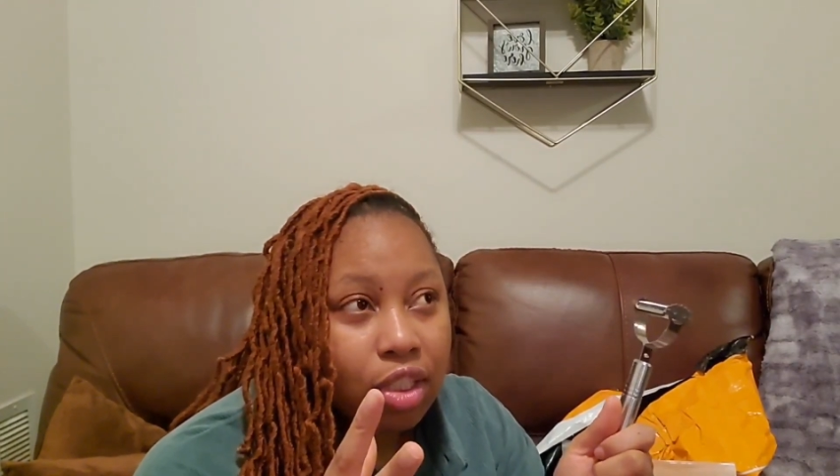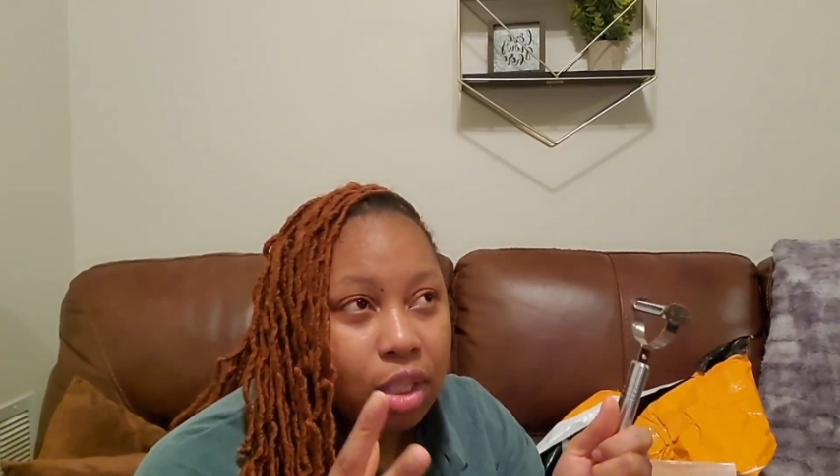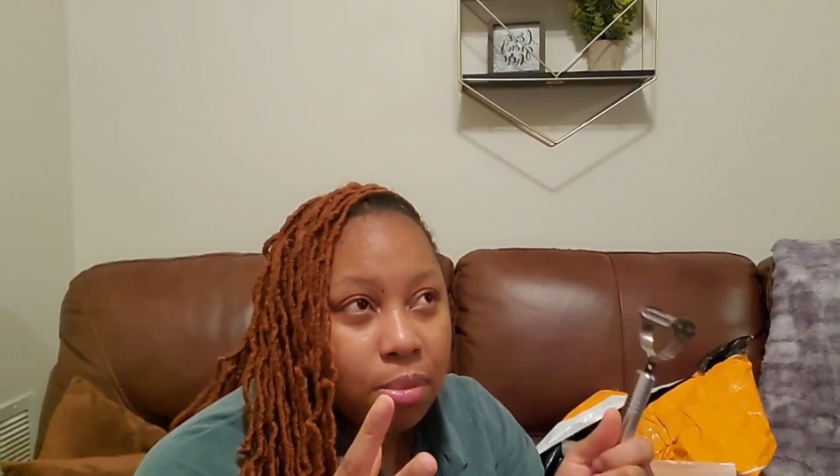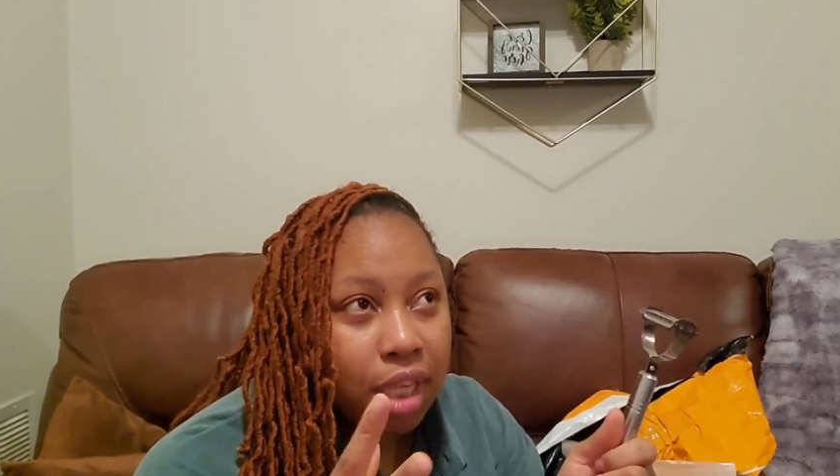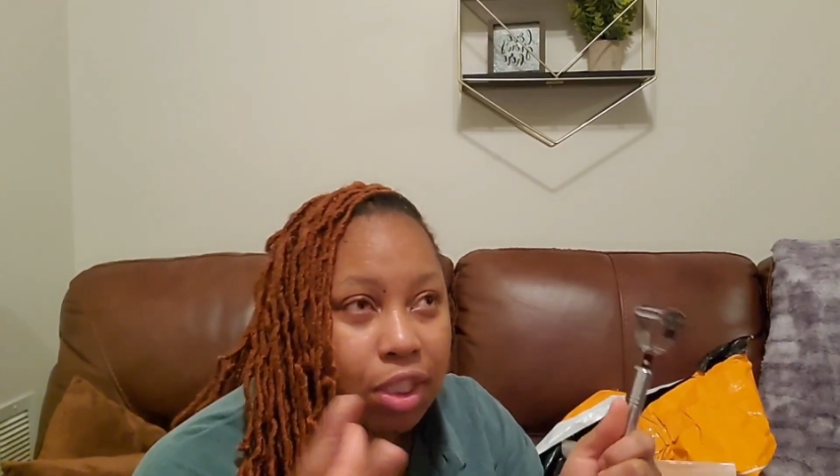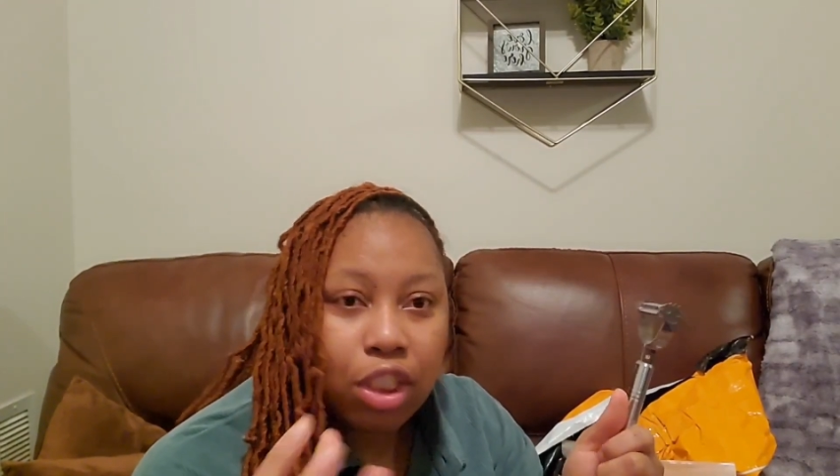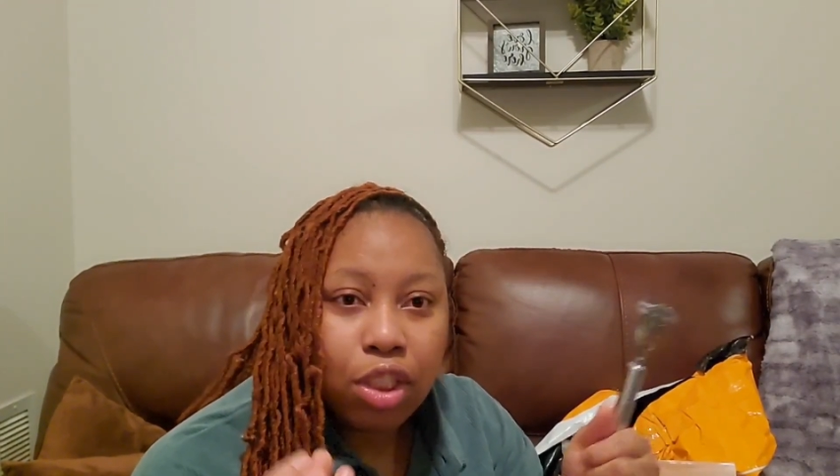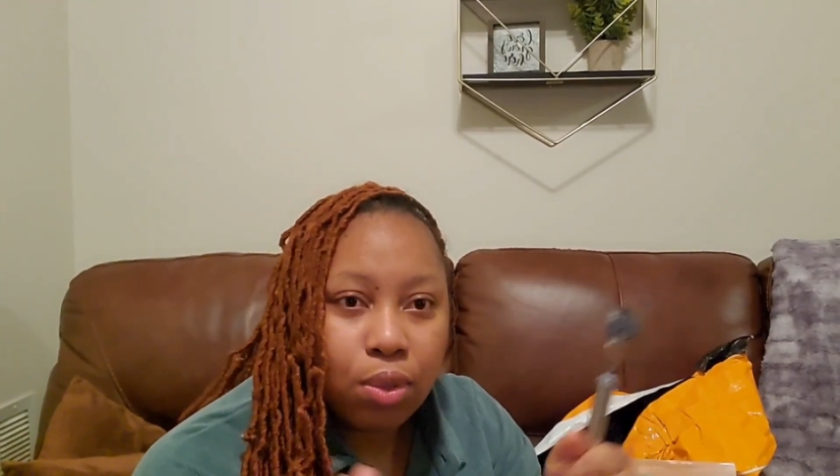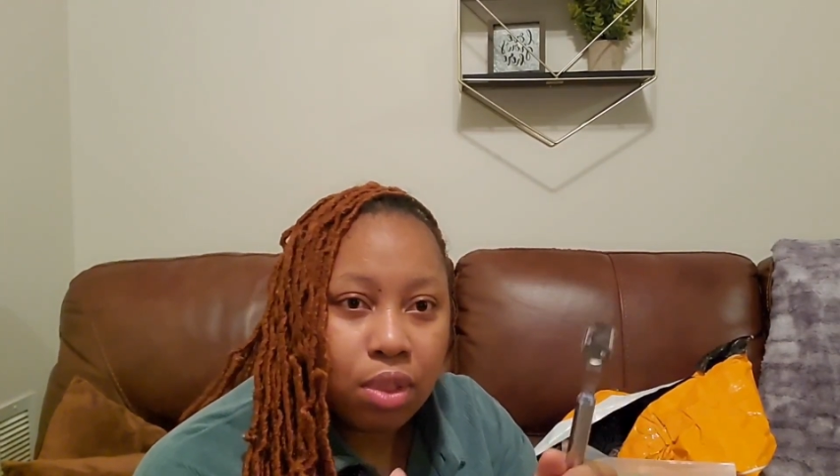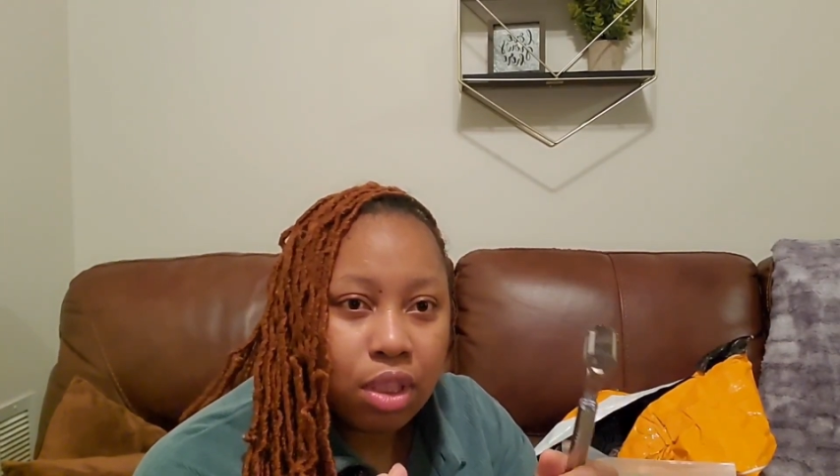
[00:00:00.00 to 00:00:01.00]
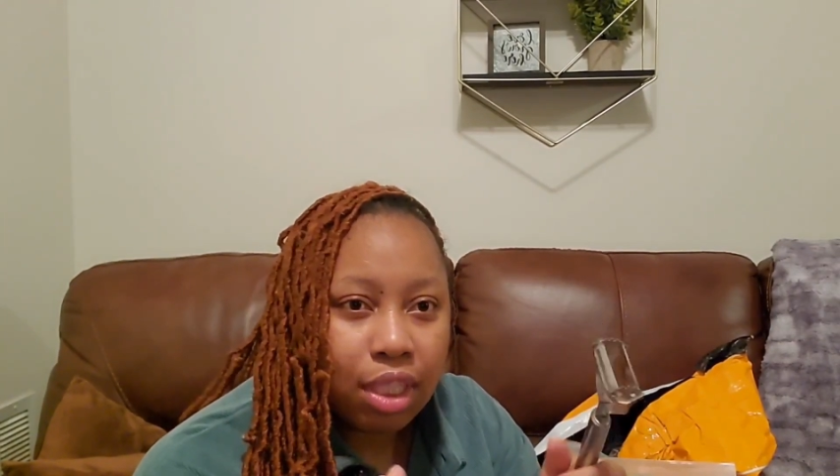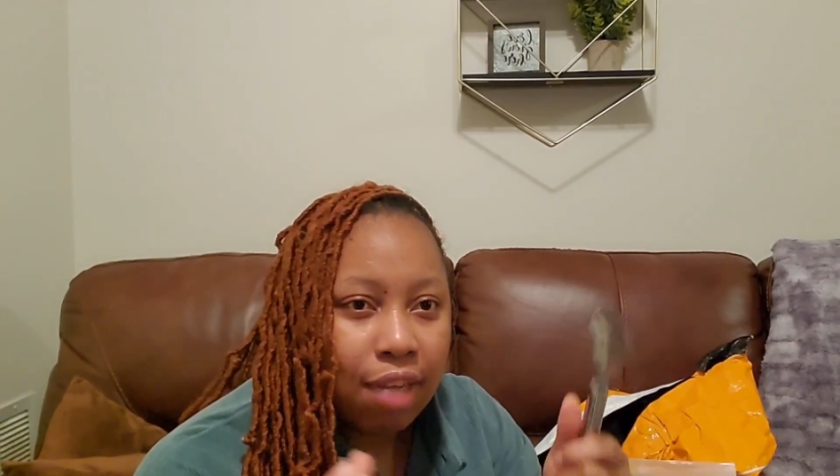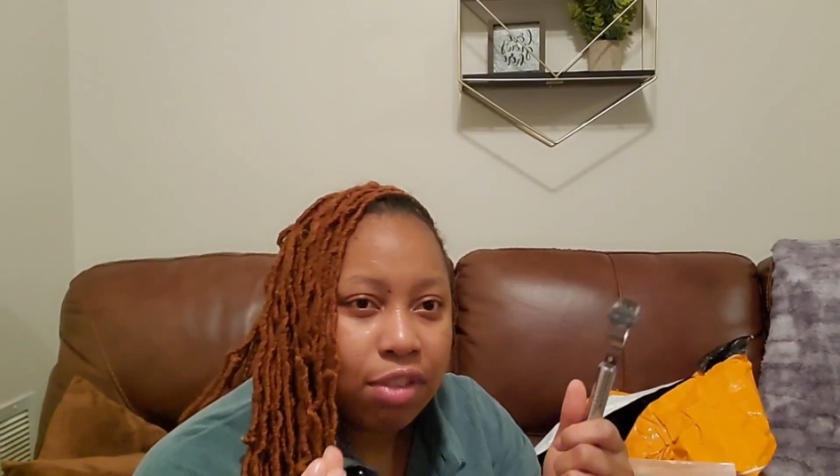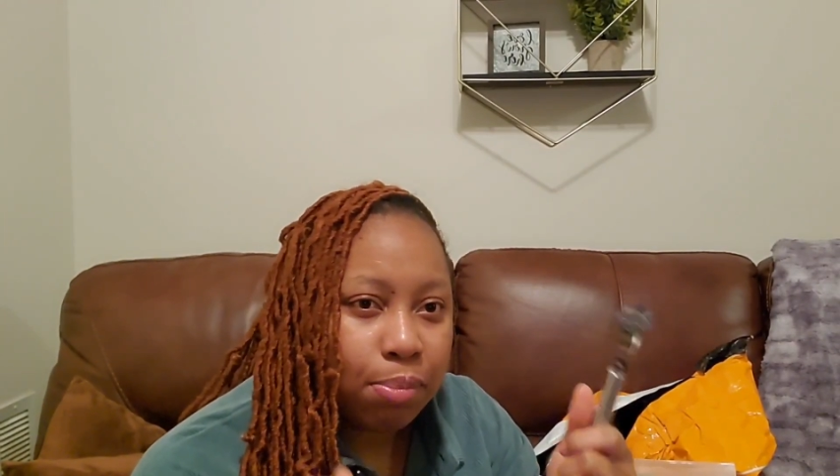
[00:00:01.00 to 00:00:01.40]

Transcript: sometimes when you're using a knife to